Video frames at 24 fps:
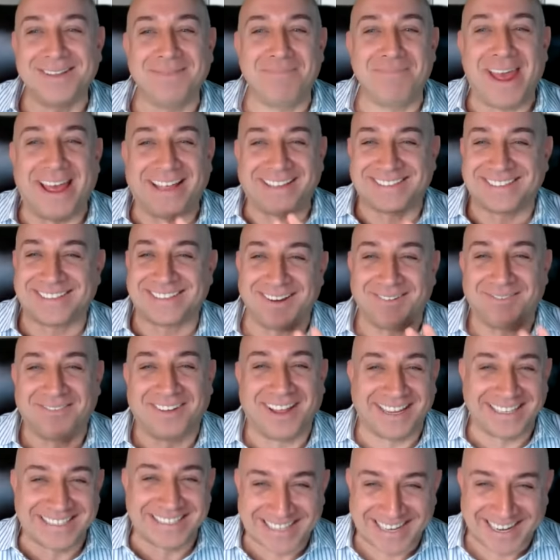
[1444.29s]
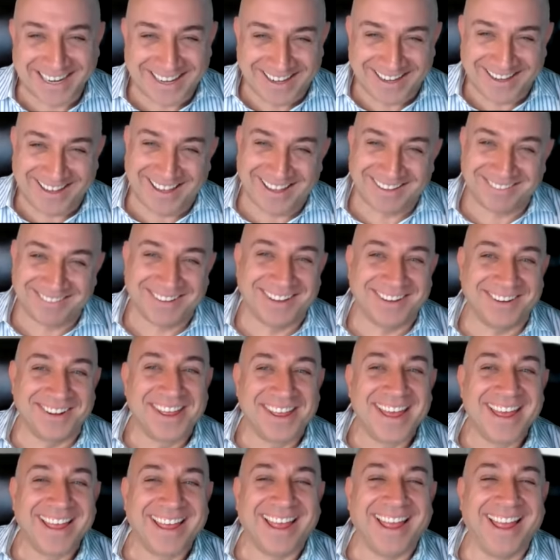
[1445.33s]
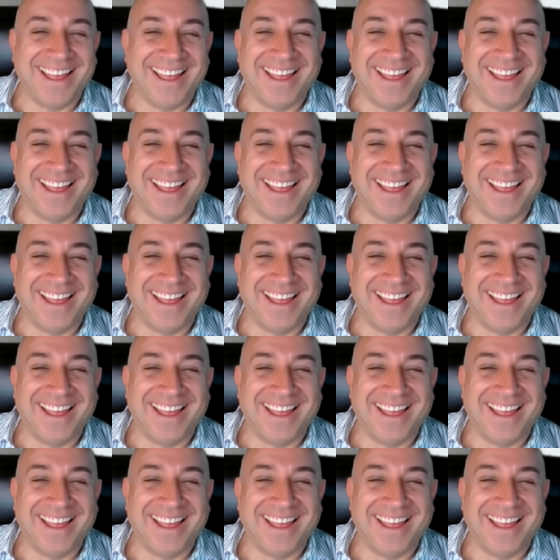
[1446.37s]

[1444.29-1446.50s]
That's the best advice I can give you.